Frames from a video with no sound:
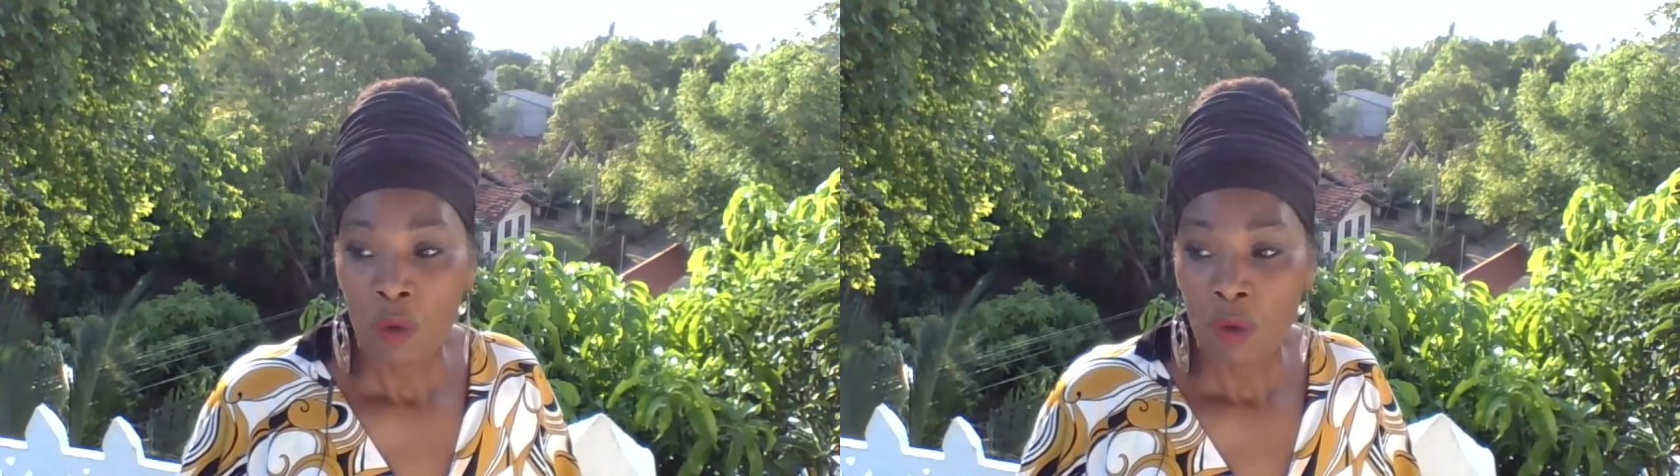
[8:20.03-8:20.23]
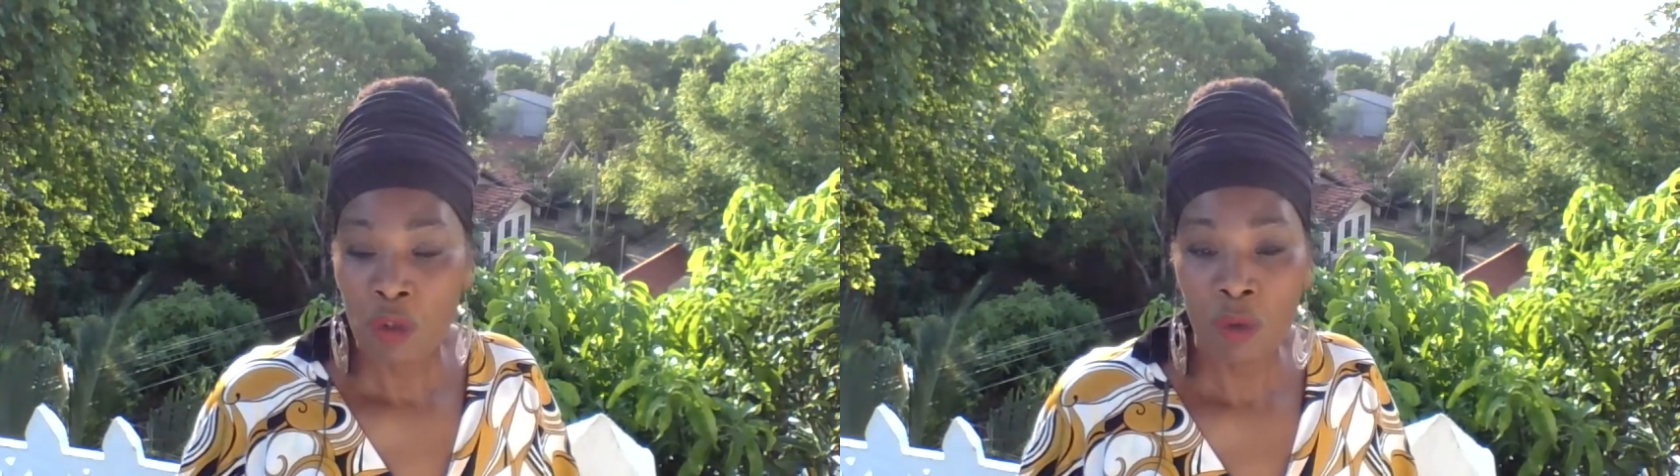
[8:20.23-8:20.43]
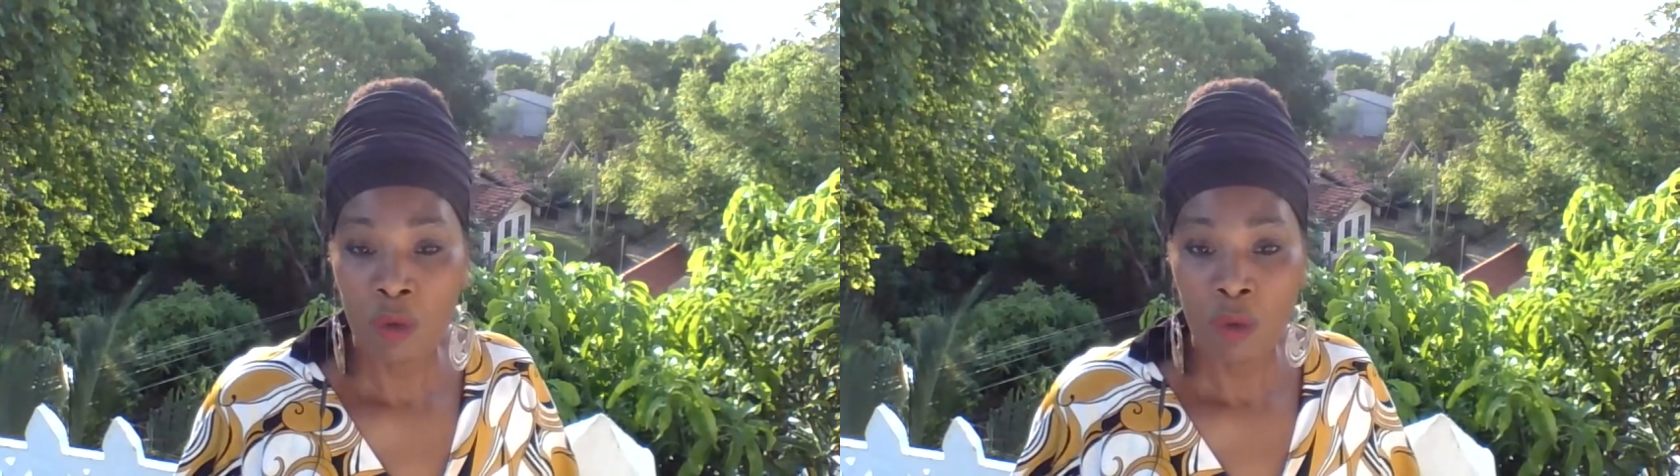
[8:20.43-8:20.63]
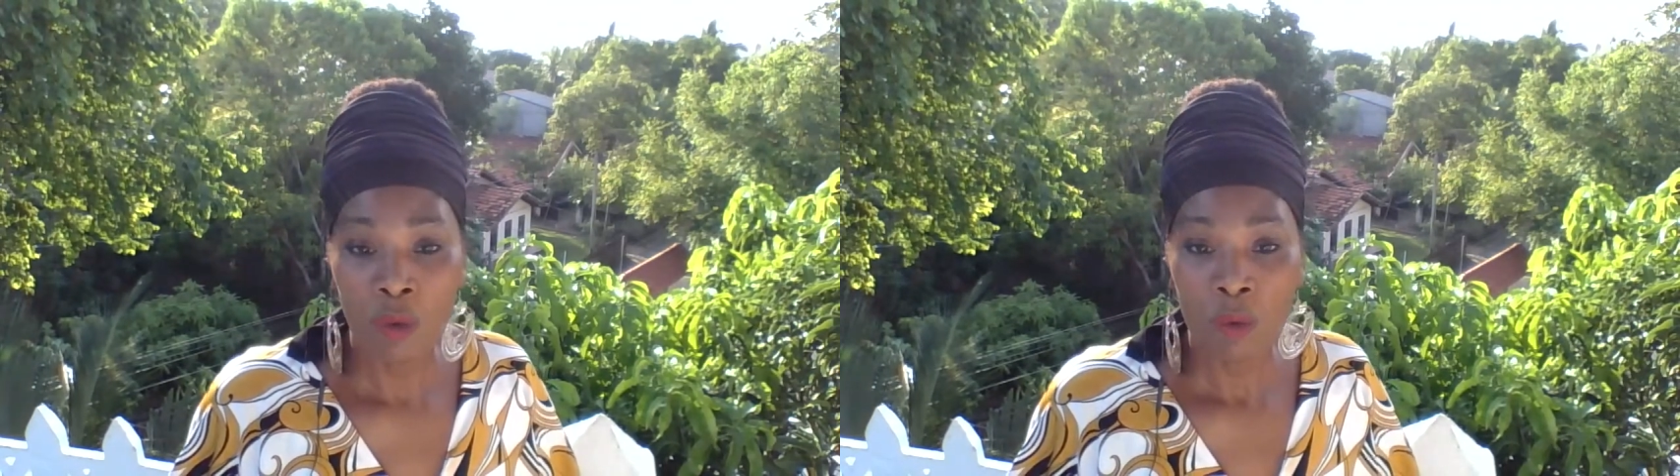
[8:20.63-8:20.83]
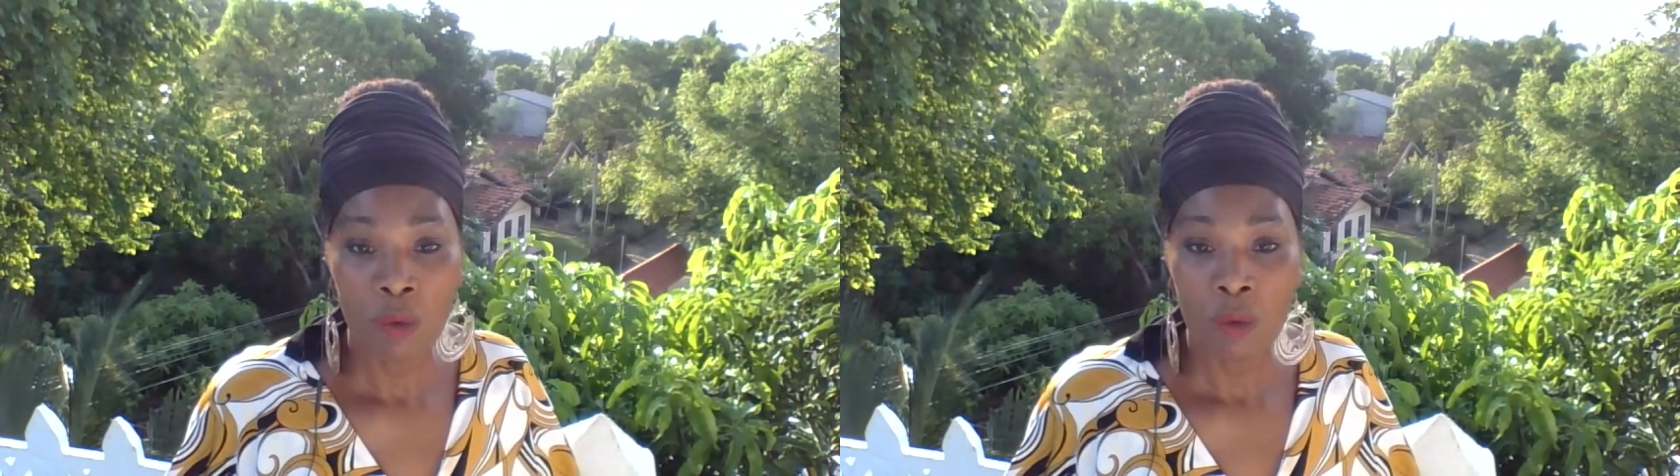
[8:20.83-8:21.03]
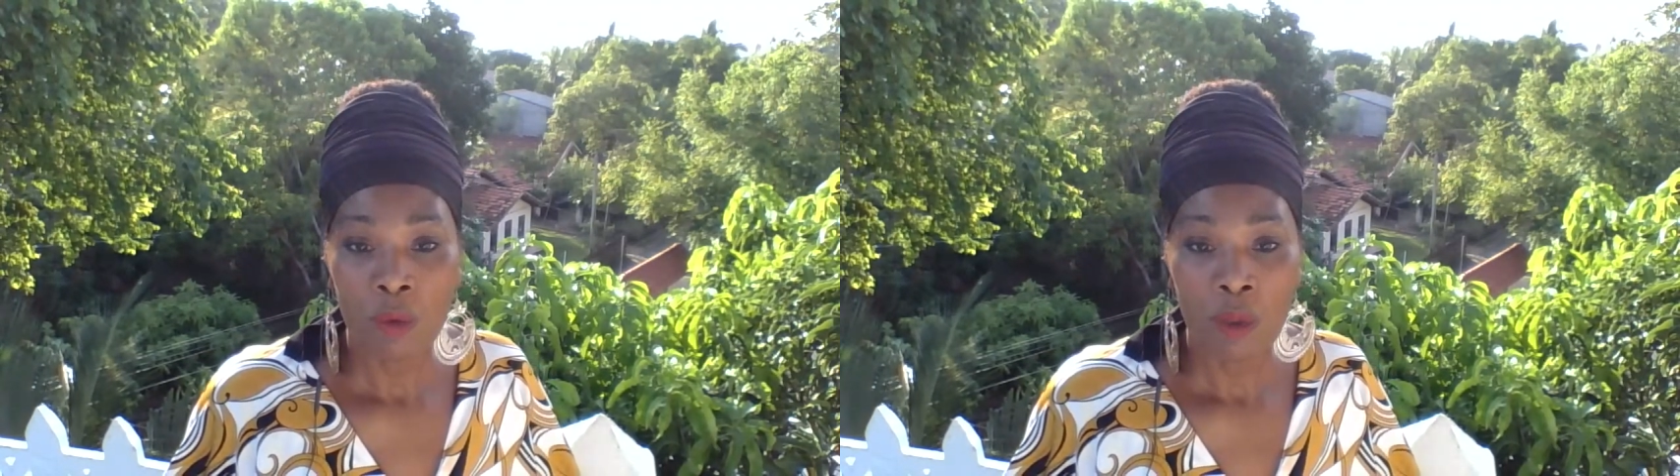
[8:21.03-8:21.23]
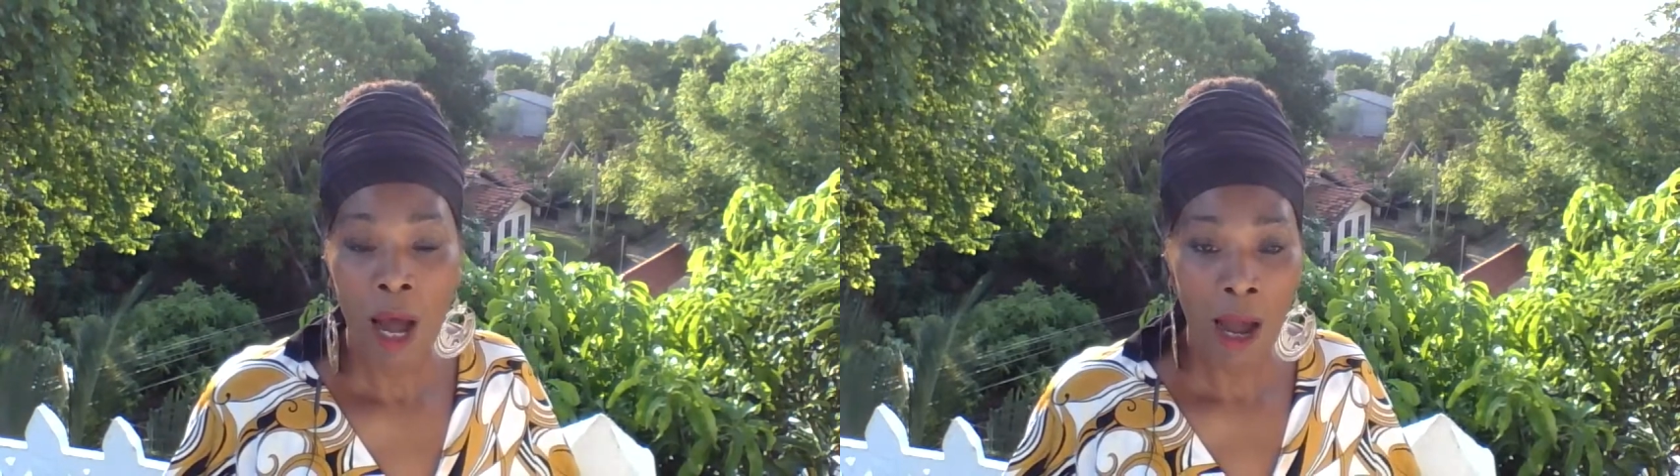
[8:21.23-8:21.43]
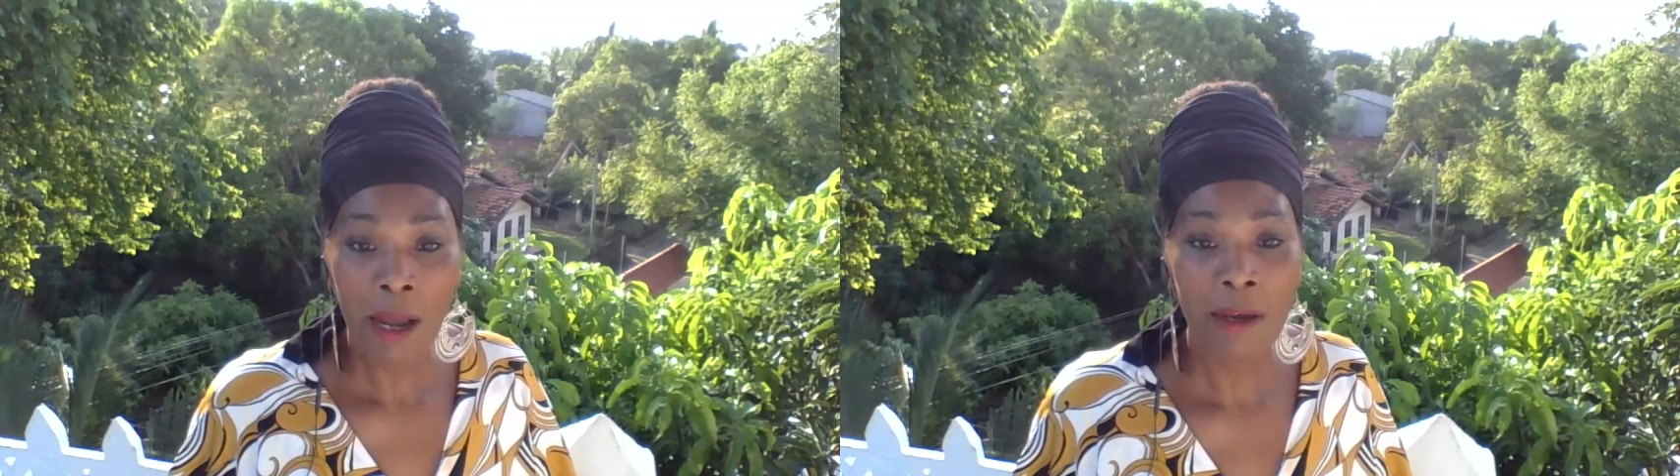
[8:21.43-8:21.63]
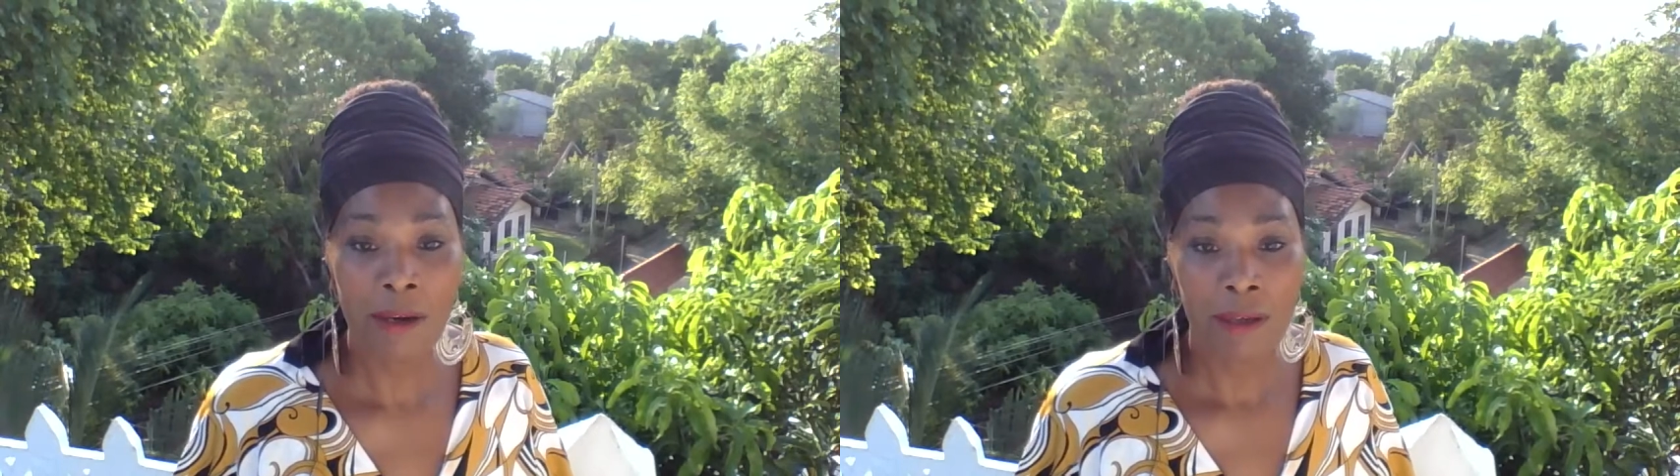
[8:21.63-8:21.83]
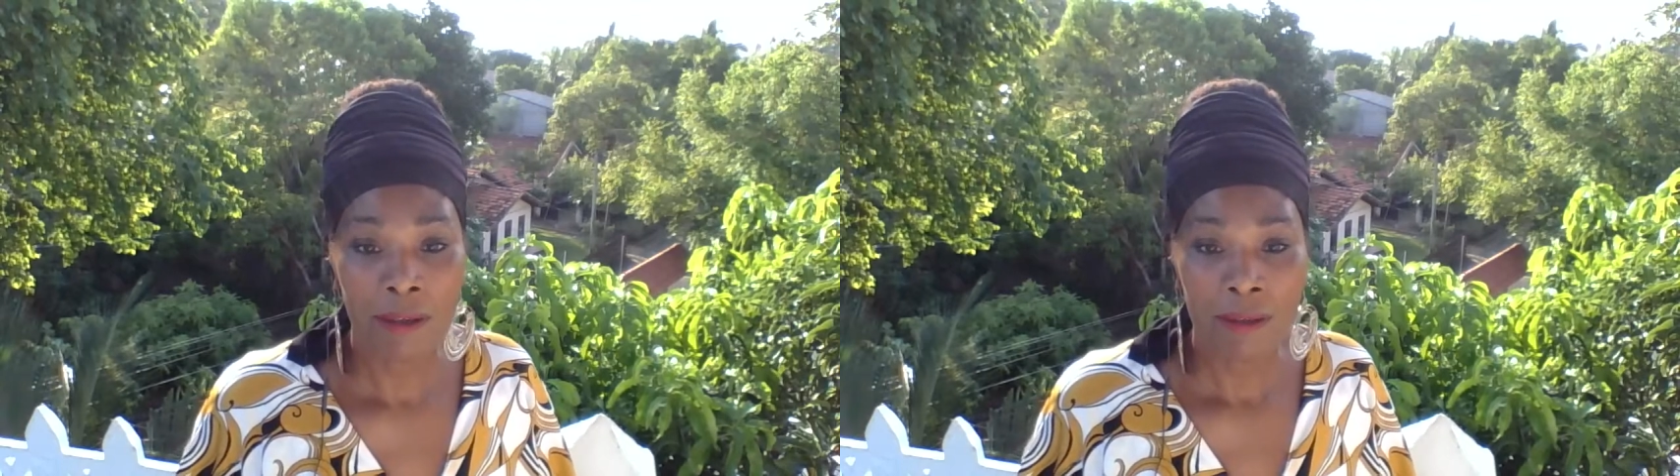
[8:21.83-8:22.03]
to
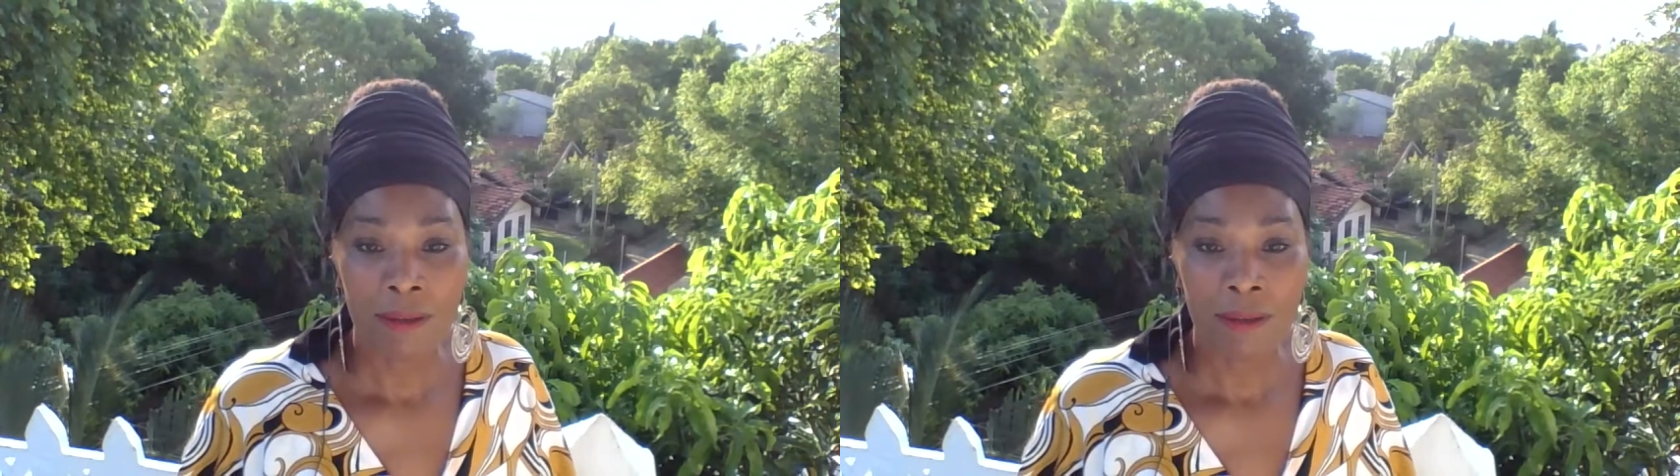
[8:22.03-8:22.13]
hire,